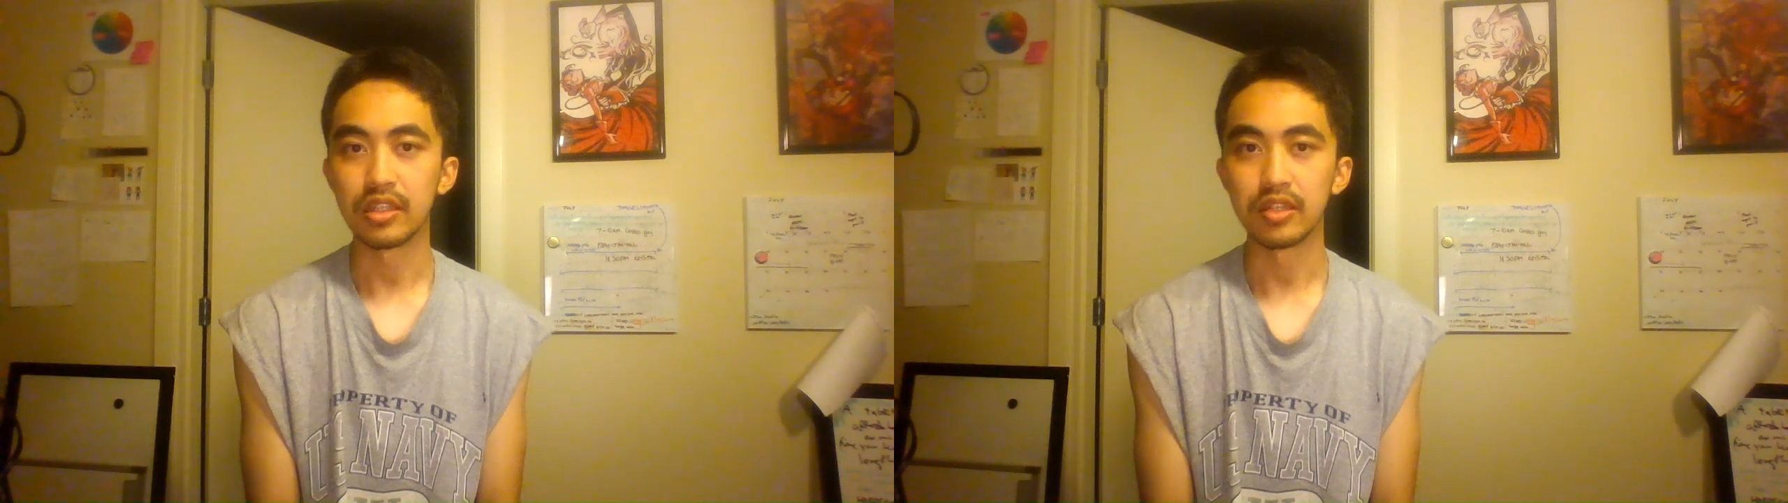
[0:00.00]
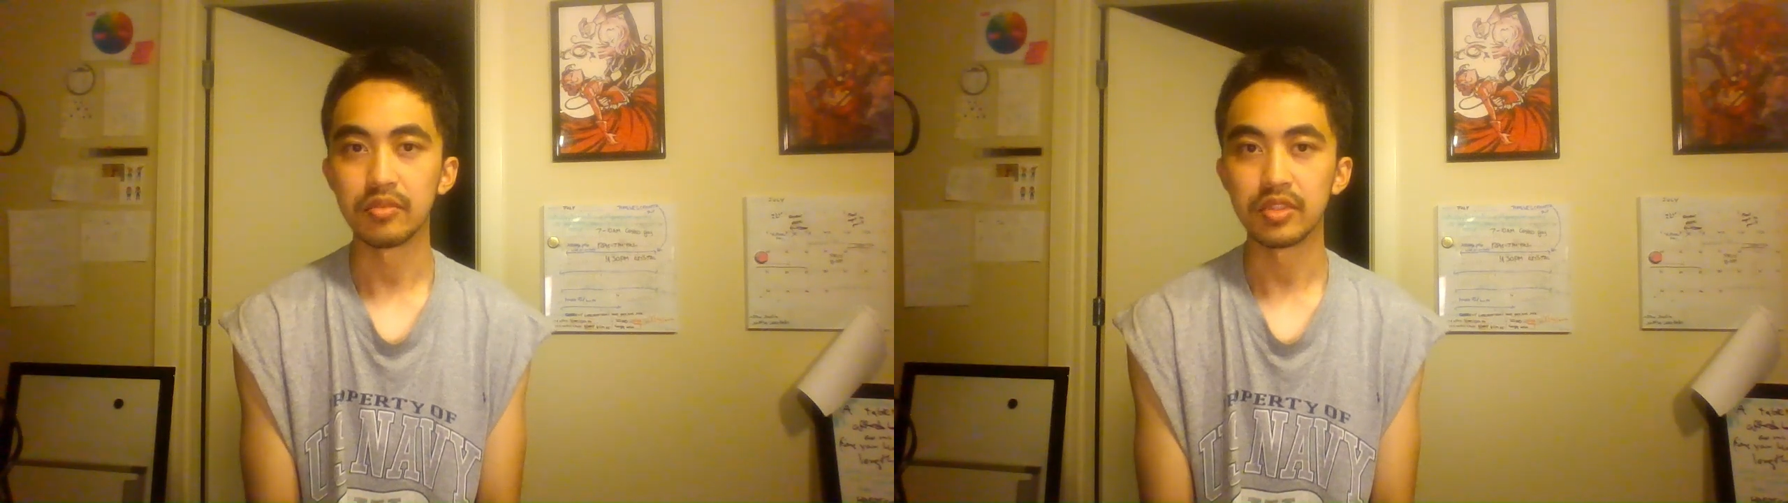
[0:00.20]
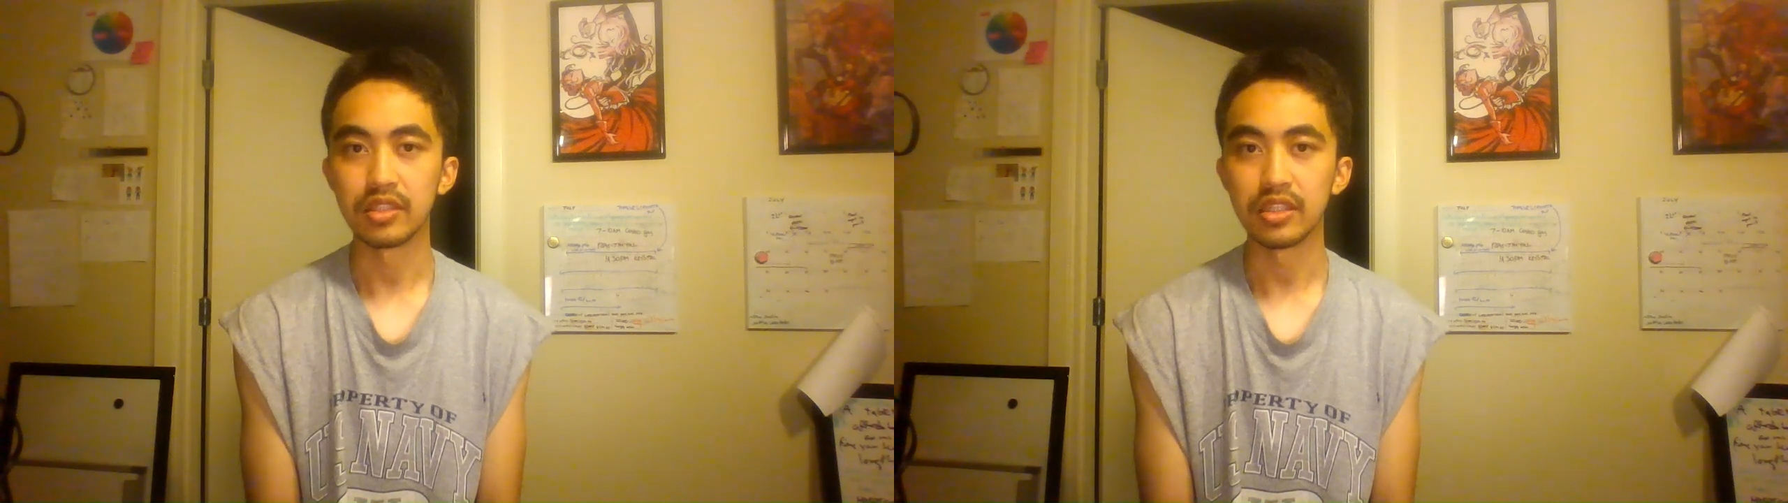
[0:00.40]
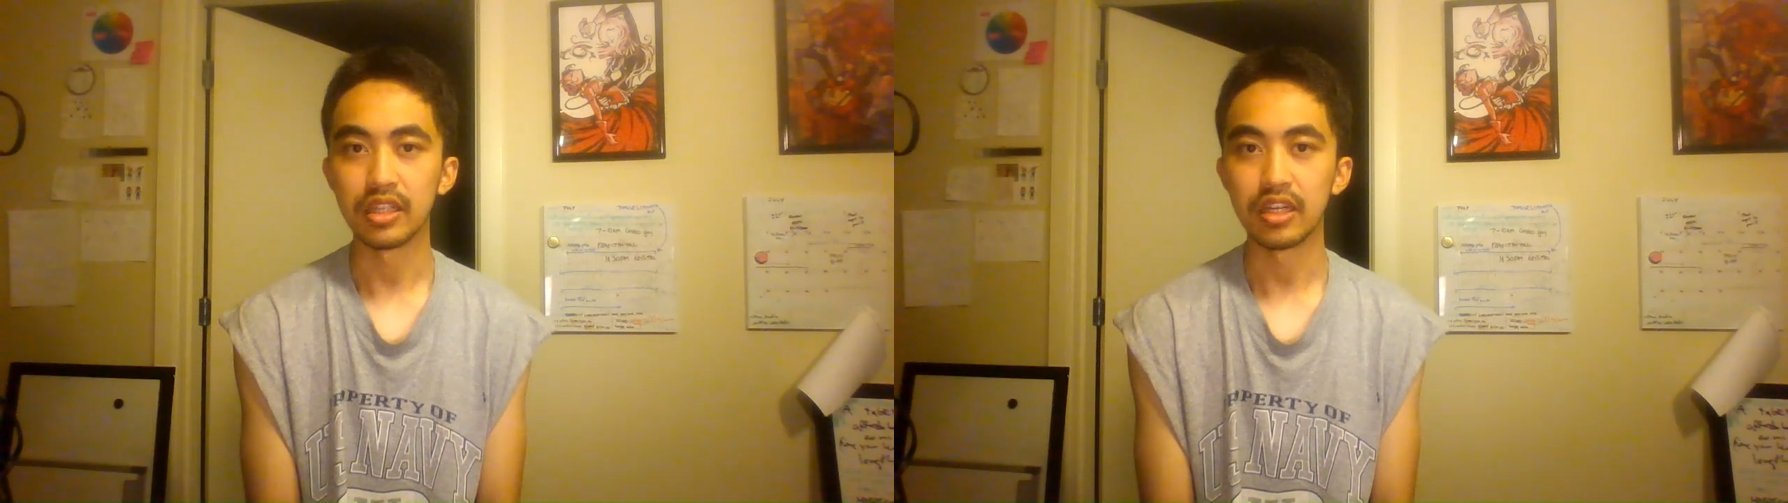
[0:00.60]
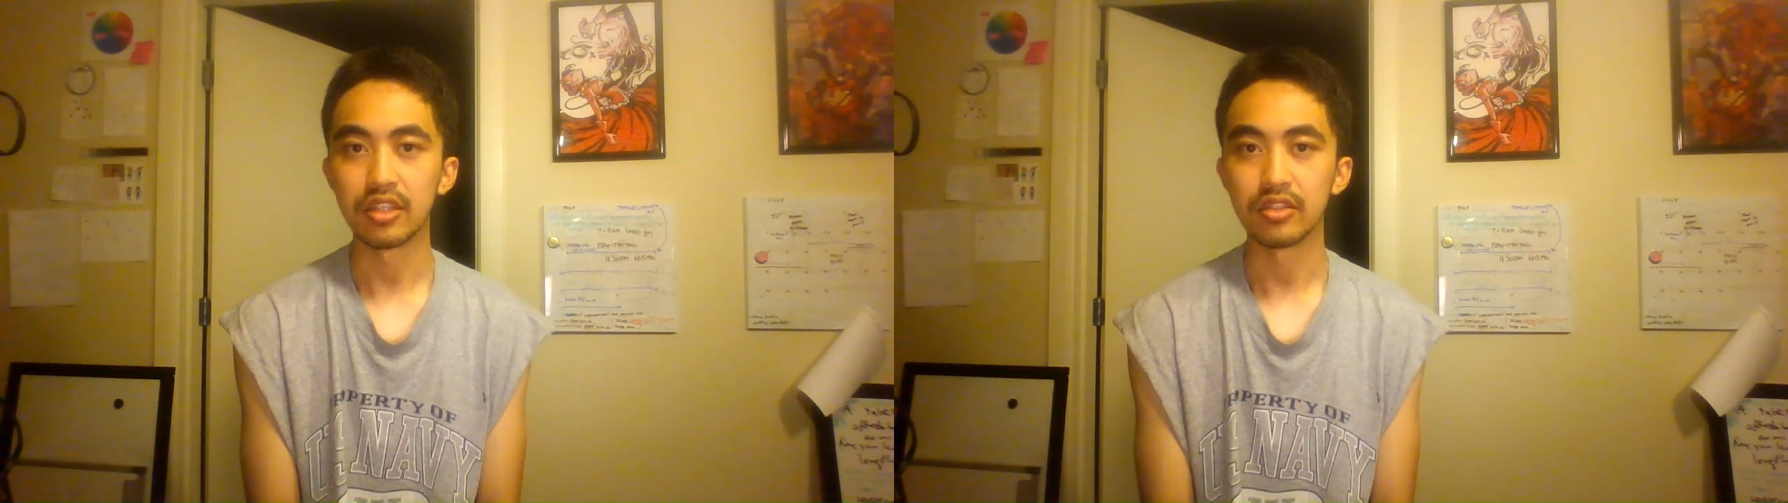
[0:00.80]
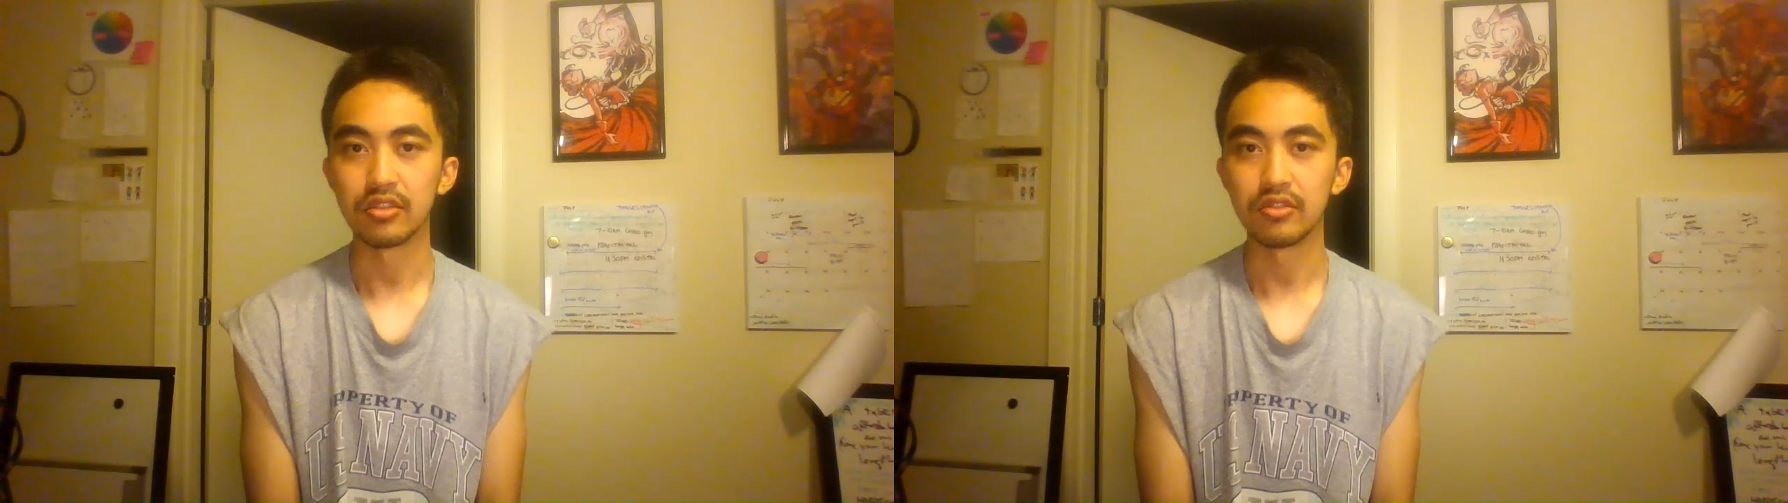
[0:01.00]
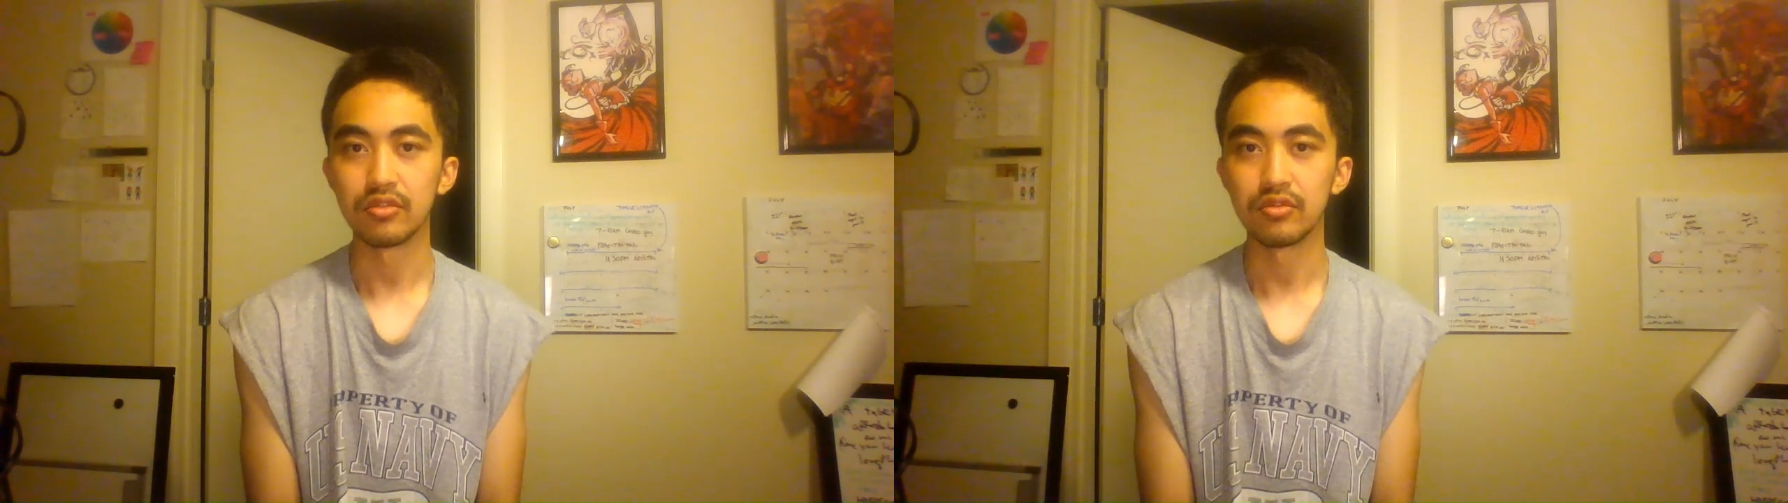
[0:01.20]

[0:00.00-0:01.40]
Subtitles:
that I'm just like, I